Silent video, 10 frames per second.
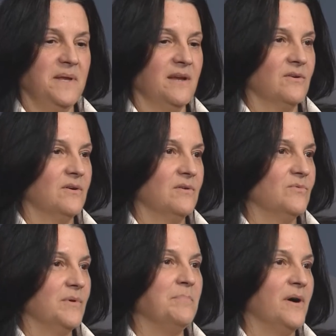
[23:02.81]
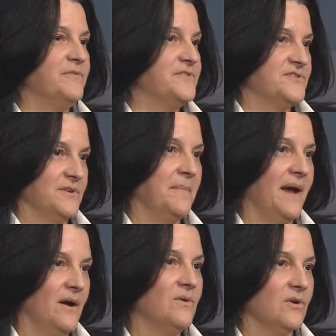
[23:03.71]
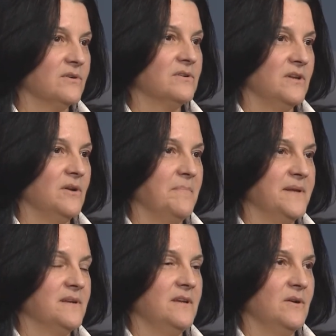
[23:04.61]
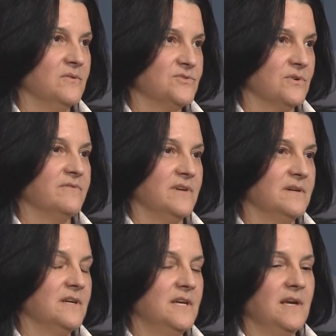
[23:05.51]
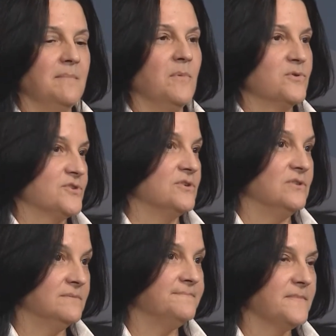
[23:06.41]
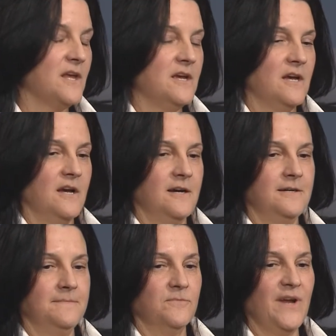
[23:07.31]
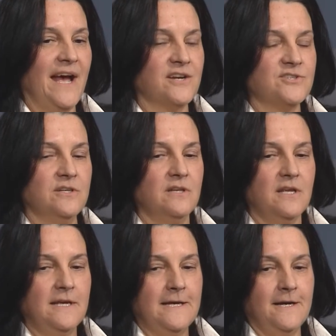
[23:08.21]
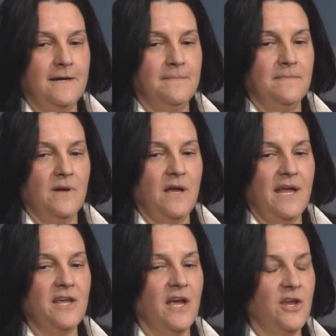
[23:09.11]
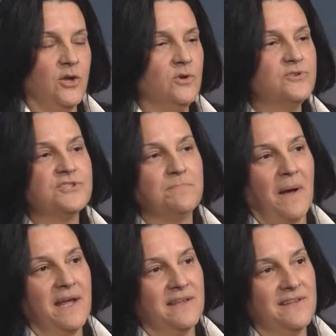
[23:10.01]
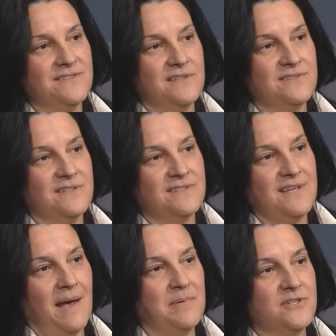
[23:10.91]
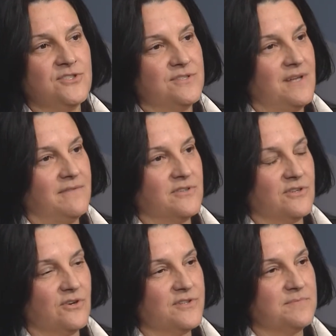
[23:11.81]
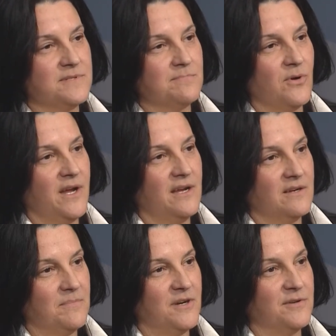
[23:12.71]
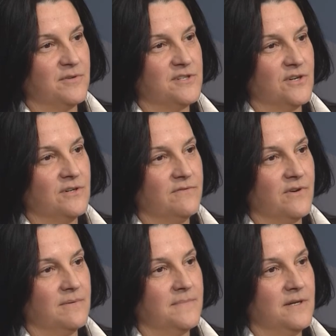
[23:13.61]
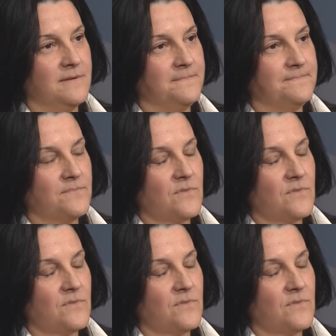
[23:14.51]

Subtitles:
being rebuffed somehow, or sort of a emotional reaction. A huge spike in these incidents happened just after the Christmas break, upon return from